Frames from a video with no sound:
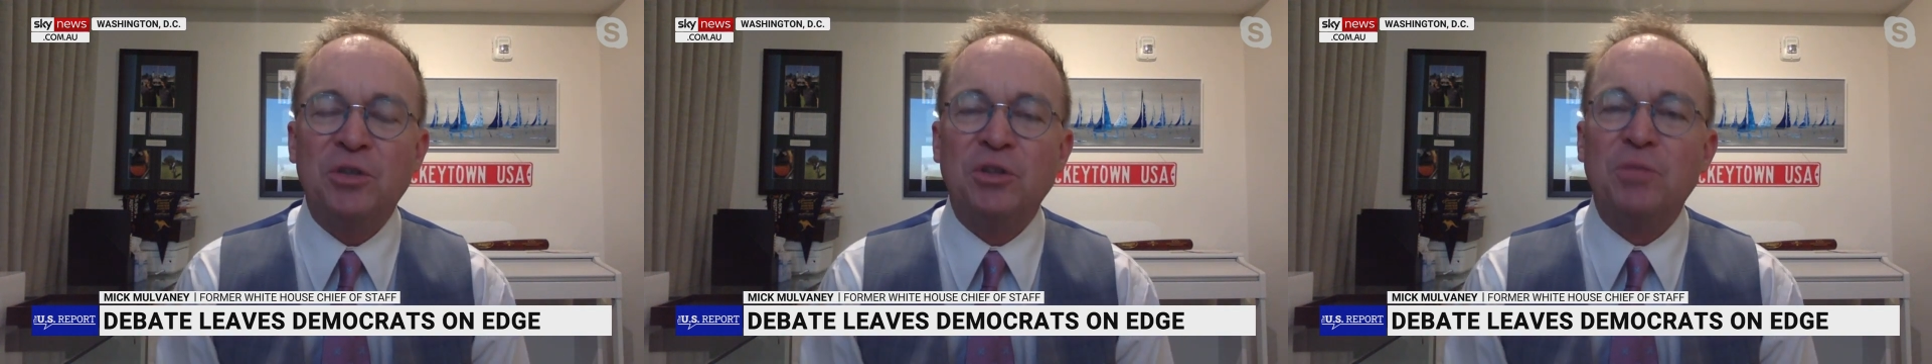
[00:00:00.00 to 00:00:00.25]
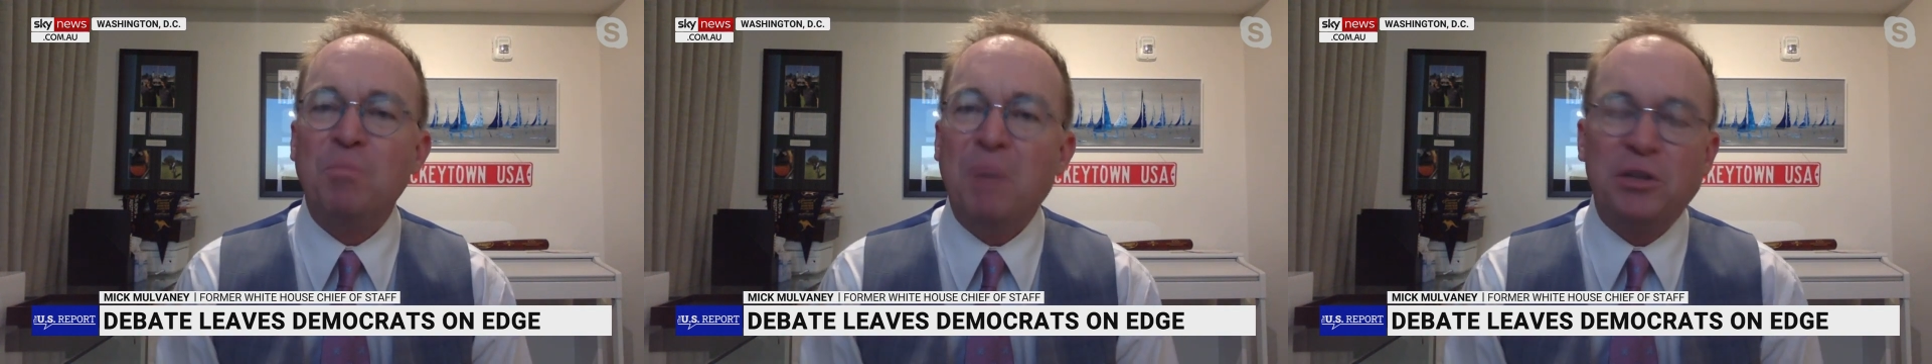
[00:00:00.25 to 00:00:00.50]
So
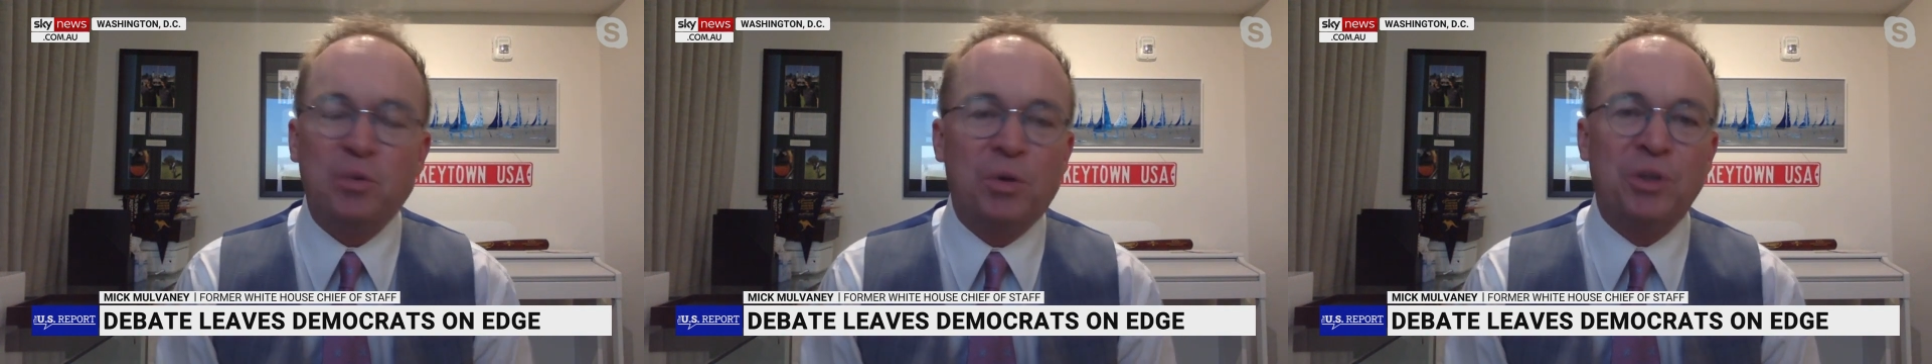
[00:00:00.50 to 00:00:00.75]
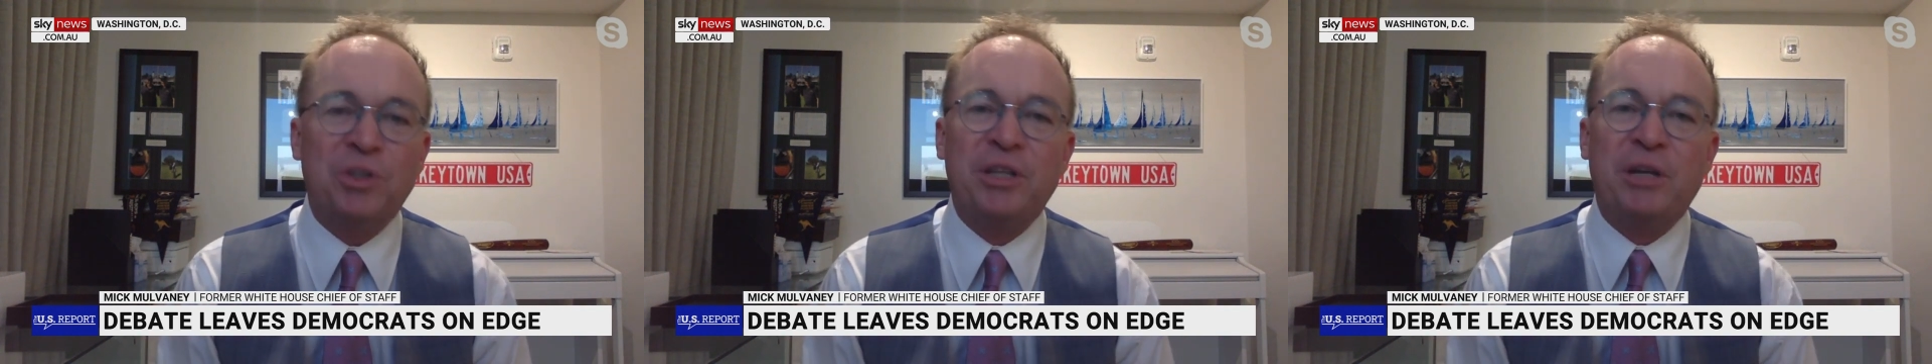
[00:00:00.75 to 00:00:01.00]
it's much
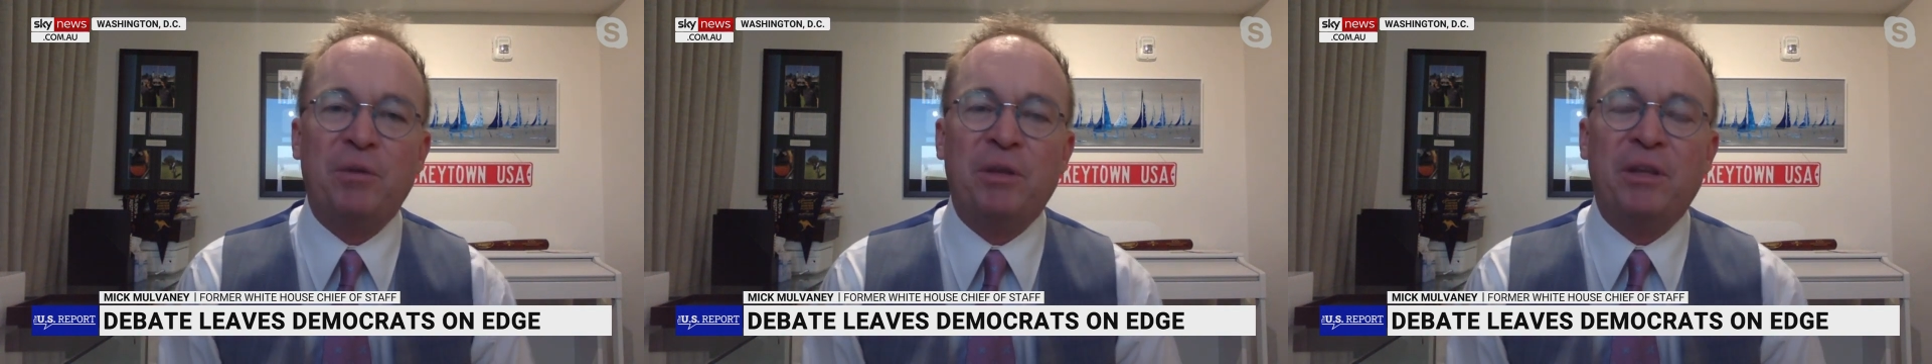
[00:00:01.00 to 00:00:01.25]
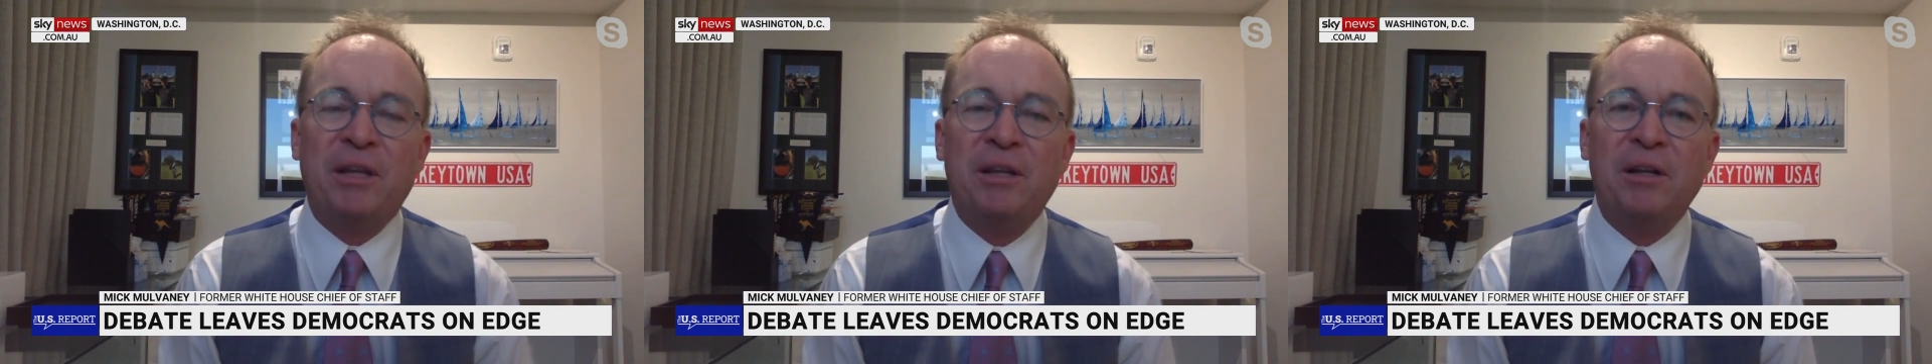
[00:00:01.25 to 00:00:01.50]
worse than,
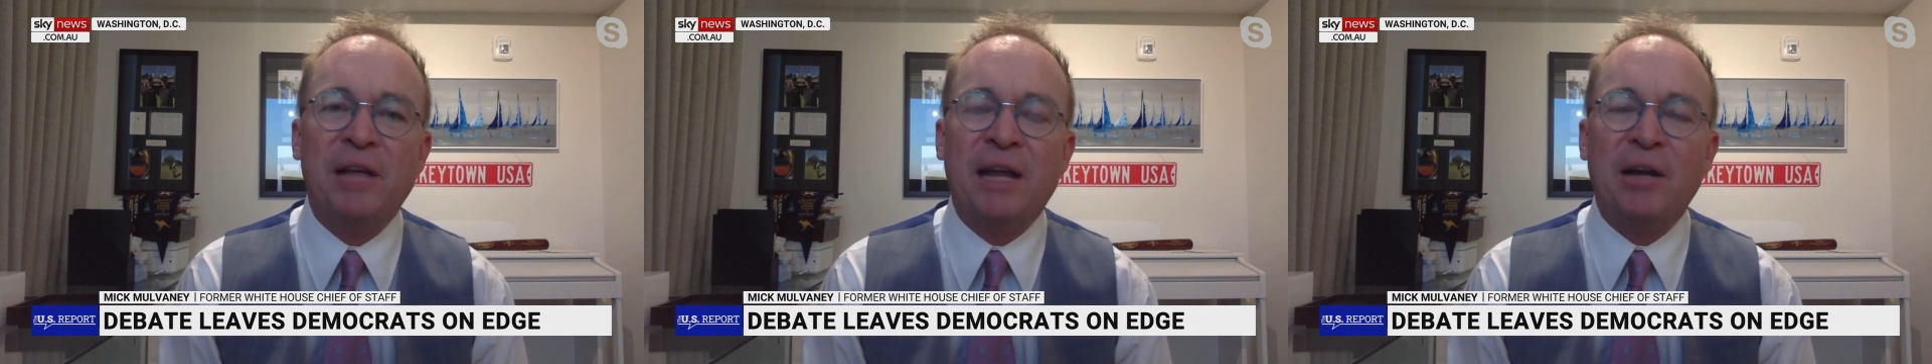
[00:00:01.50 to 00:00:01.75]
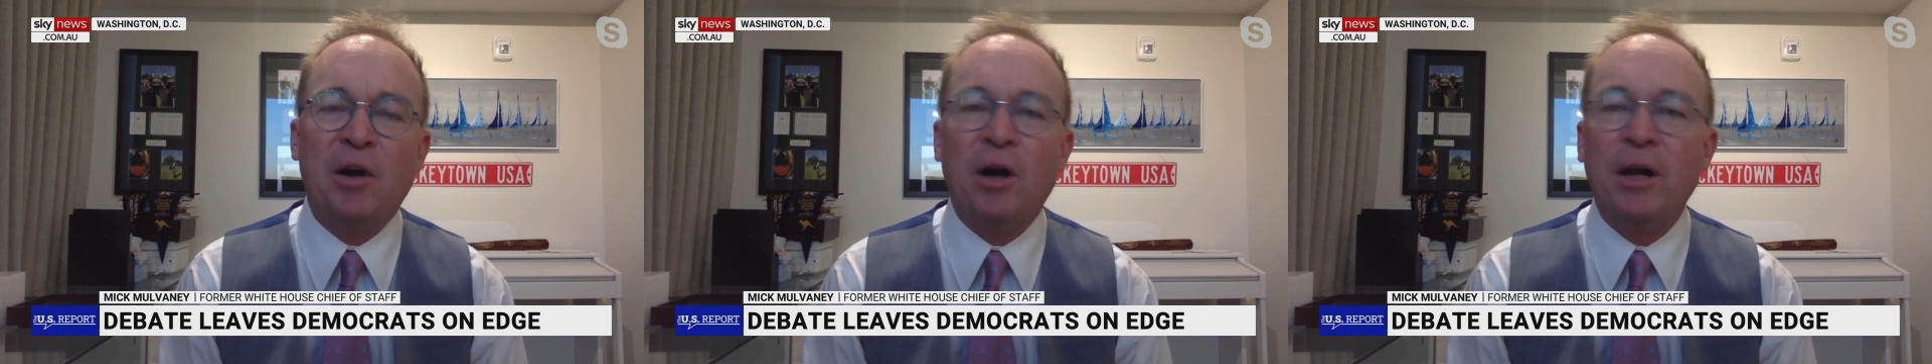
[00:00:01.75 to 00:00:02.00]
they, than they're
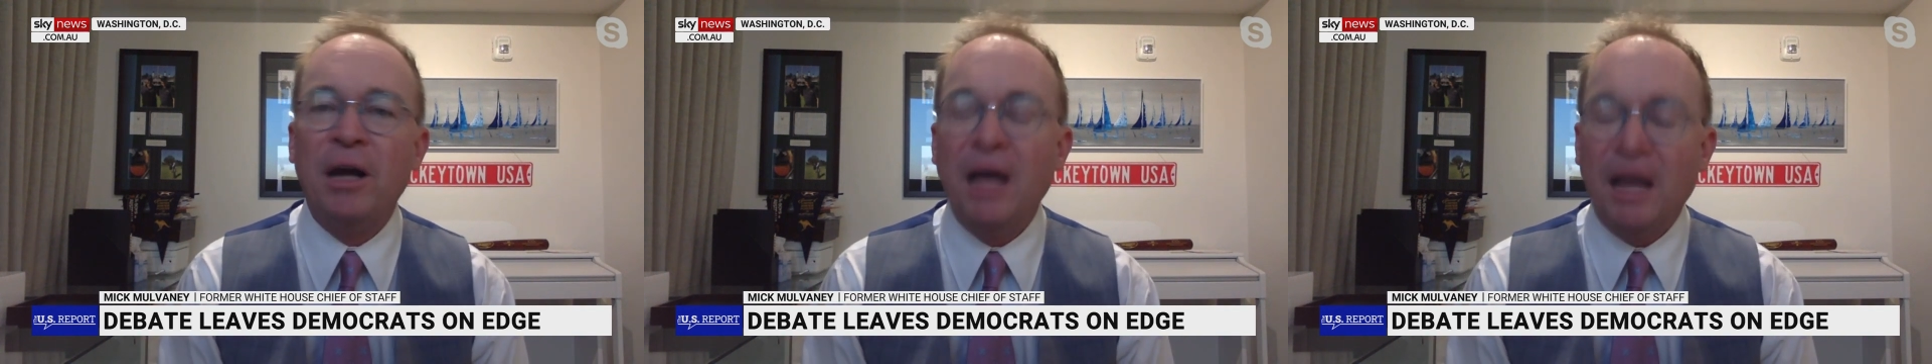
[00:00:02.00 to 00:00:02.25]
letting on,